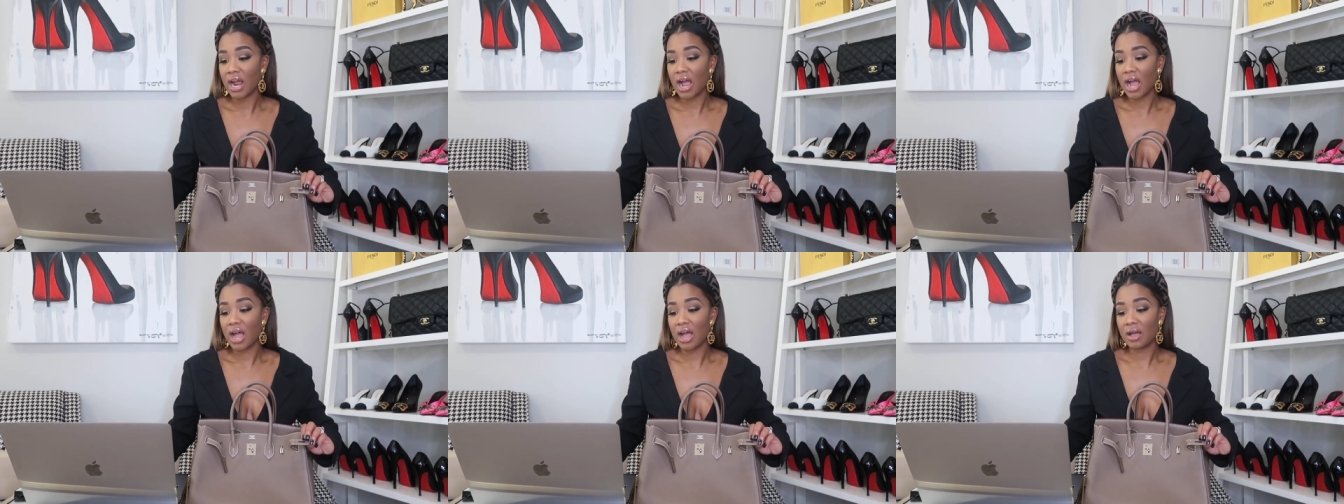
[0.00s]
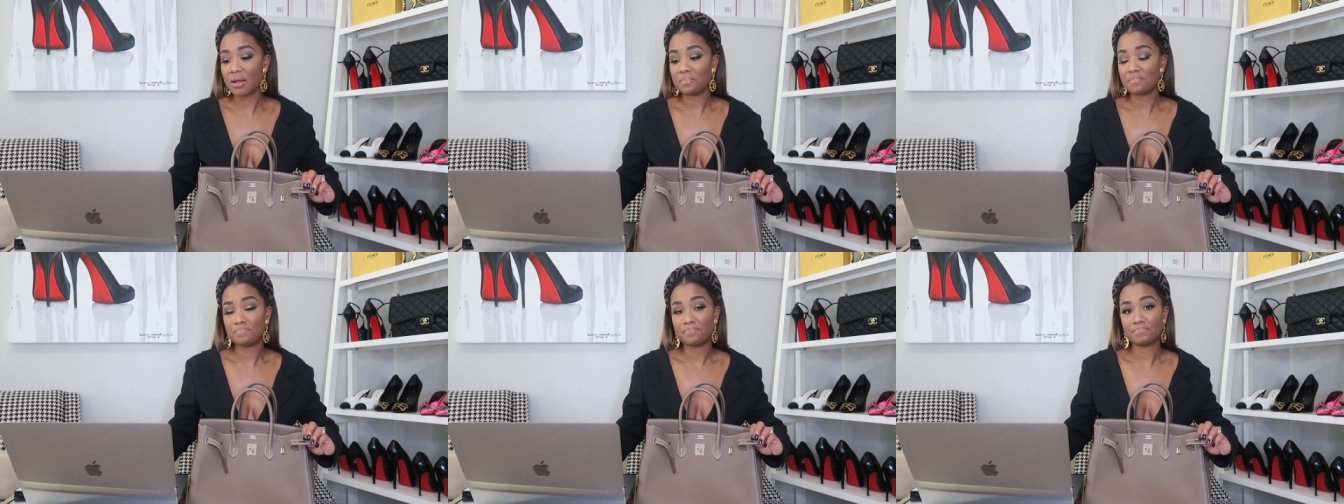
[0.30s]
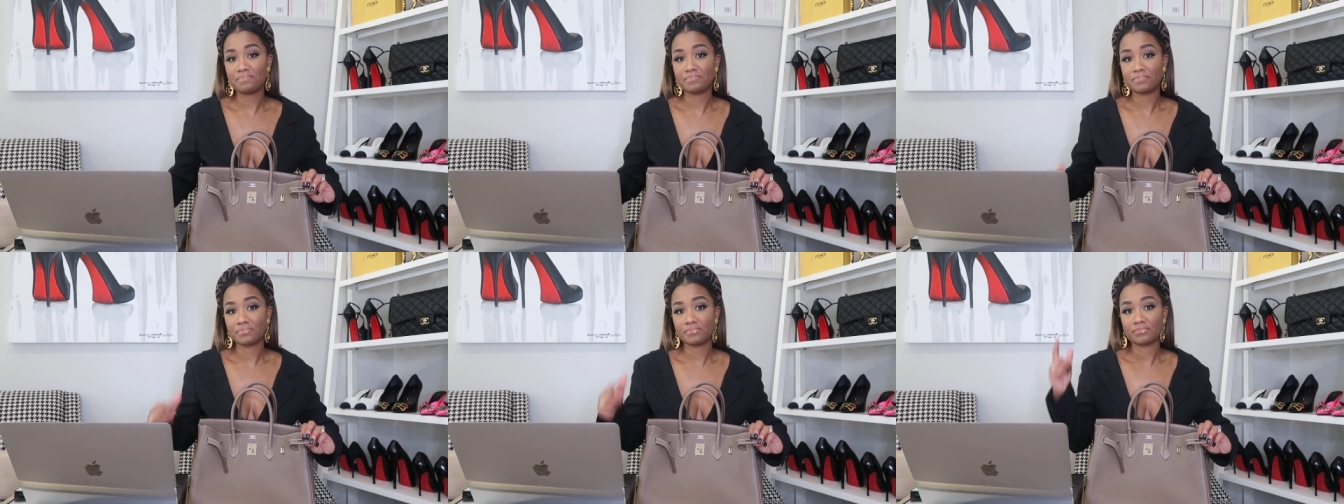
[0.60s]

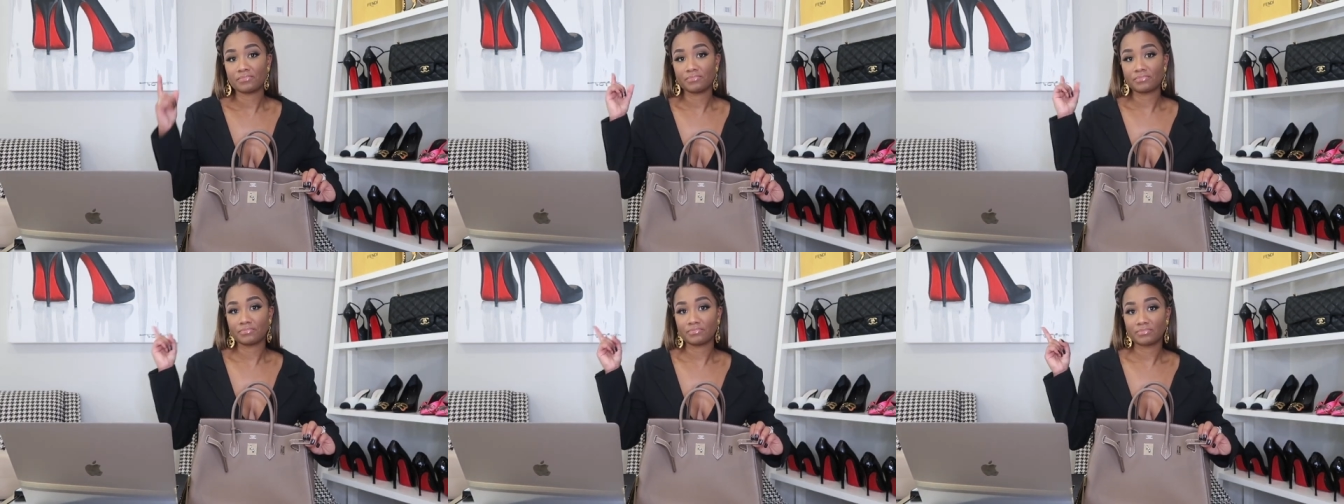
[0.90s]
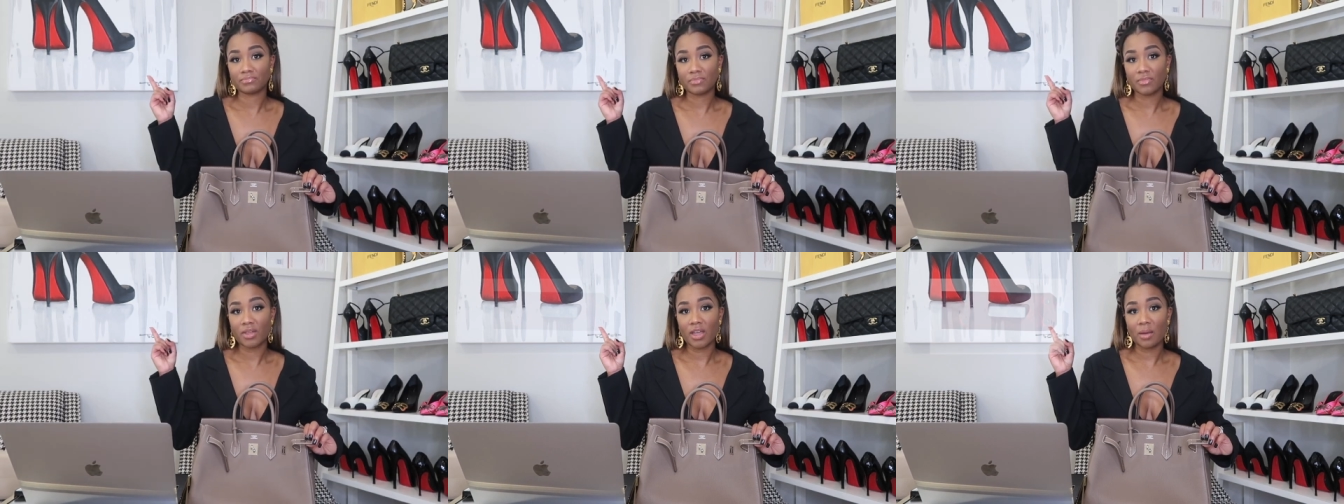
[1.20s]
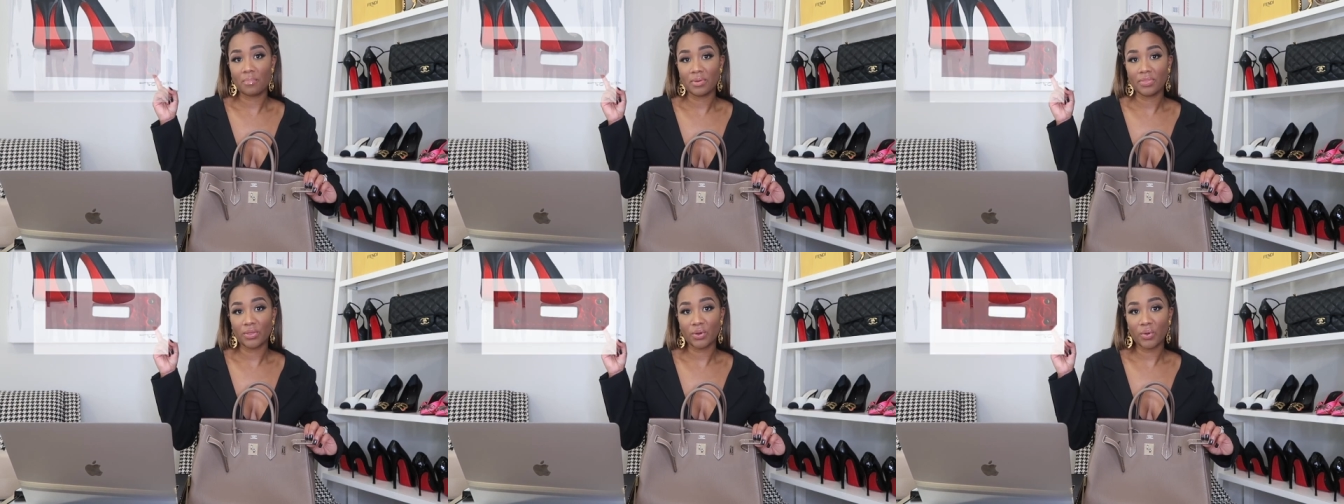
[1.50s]

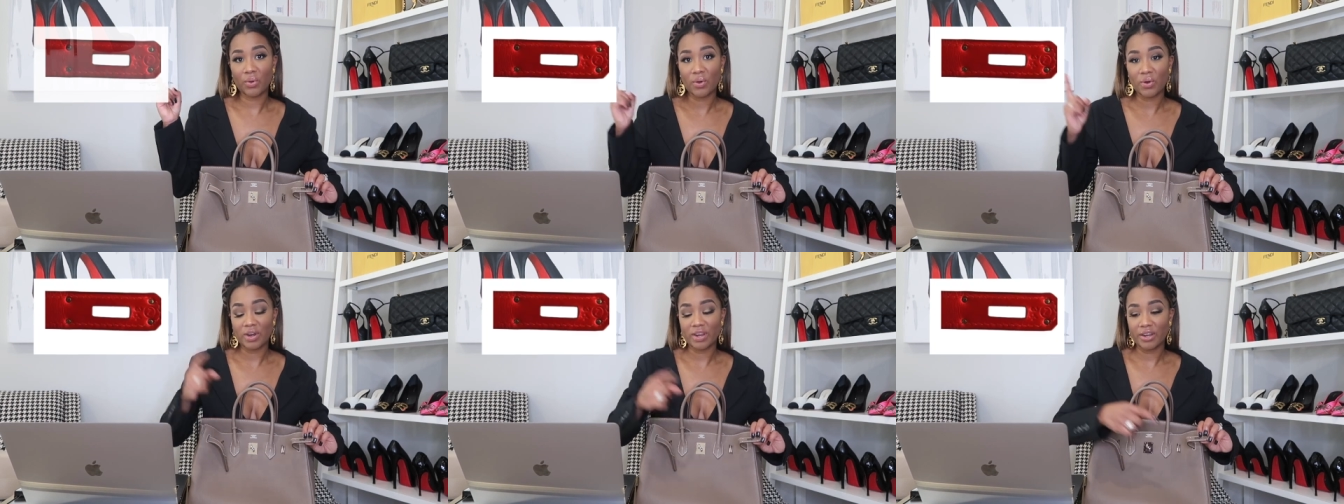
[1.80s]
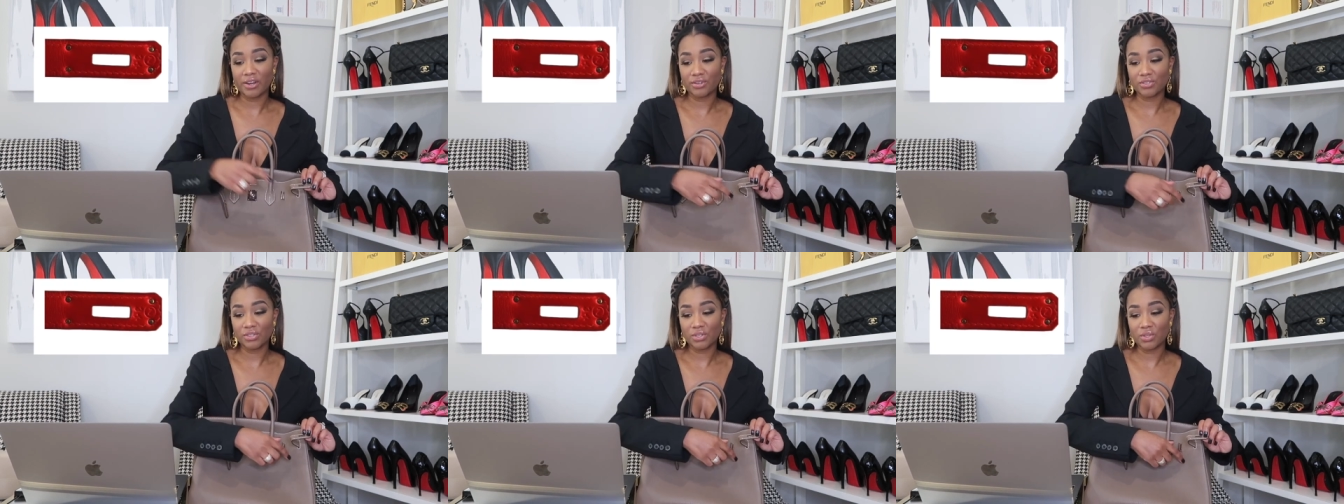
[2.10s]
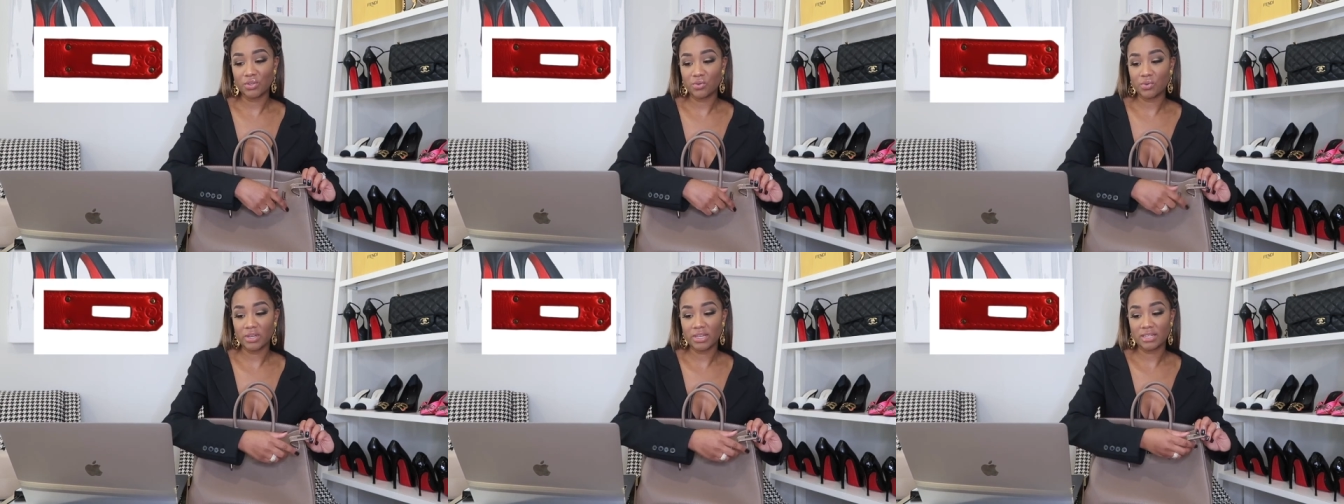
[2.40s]
up in the corner here so
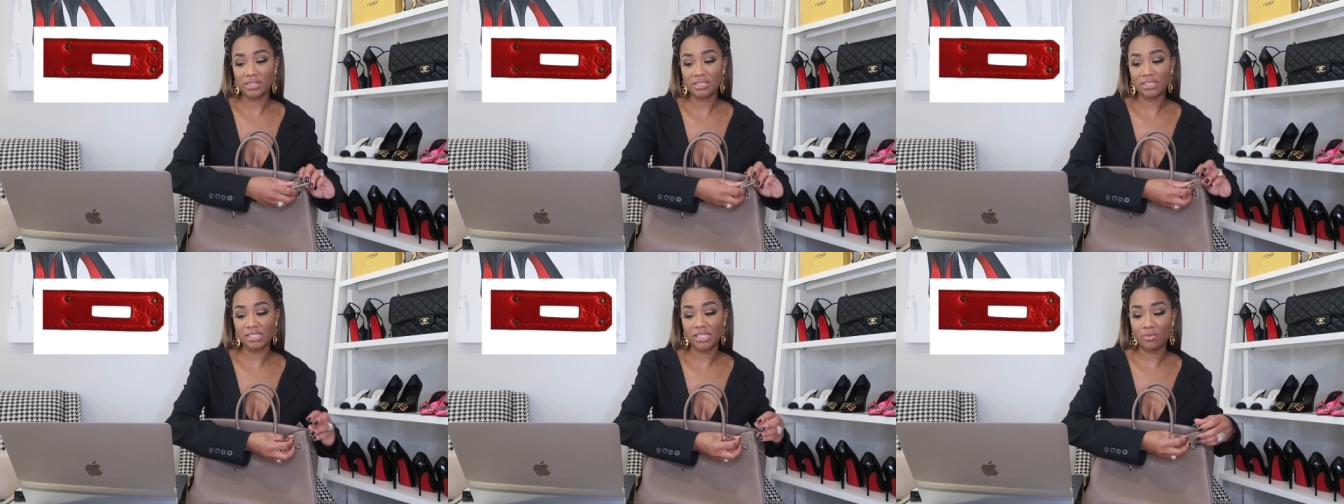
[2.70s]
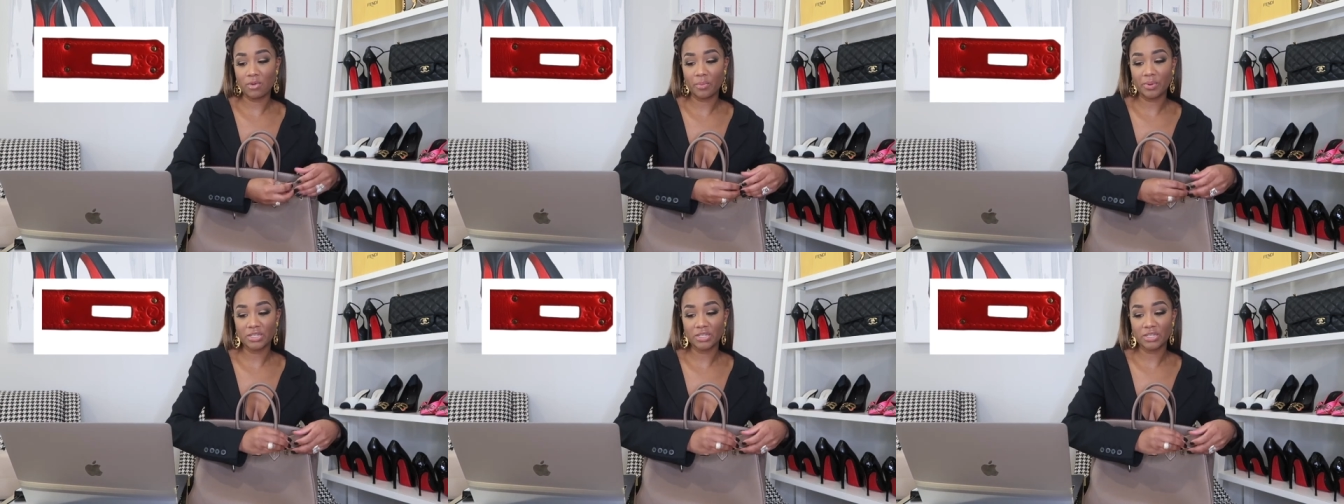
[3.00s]
you can see why